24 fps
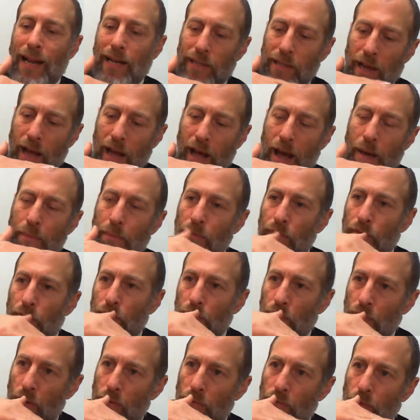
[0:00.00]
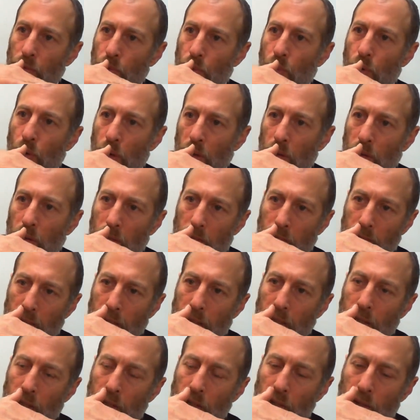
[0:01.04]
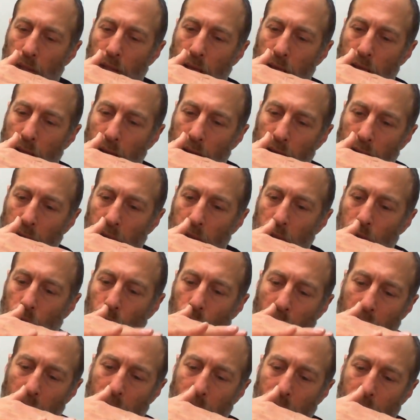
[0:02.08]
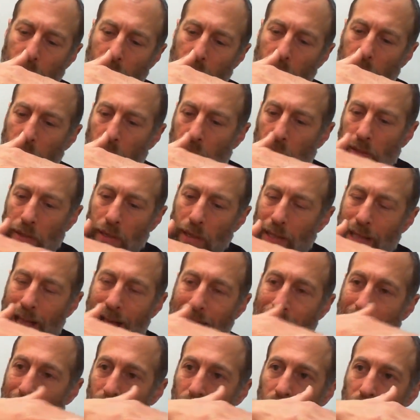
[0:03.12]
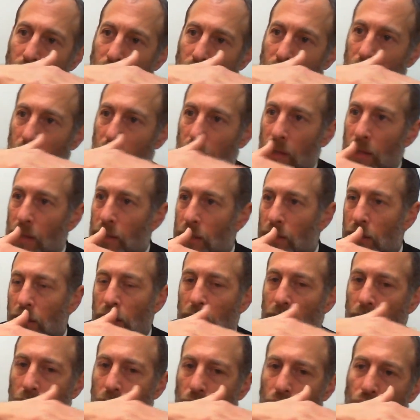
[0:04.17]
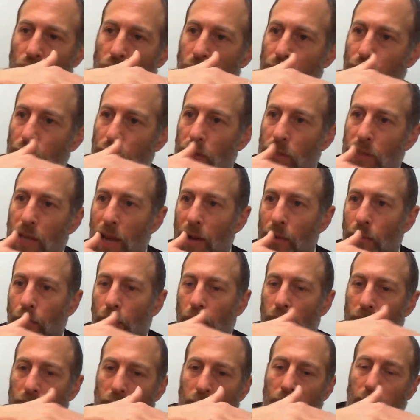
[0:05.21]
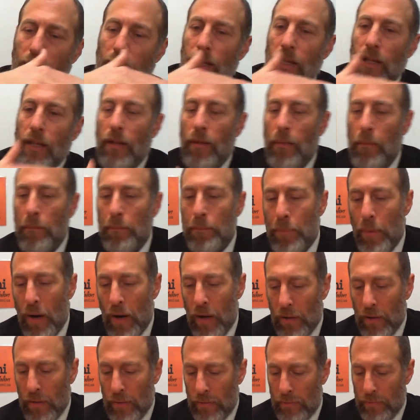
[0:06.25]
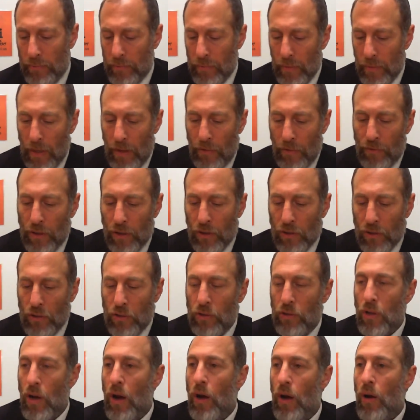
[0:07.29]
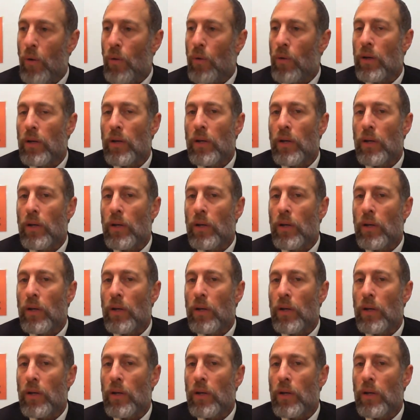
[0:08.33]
top of the wall. So then the weight of it doesn't allow it to shift sideways. But if there's no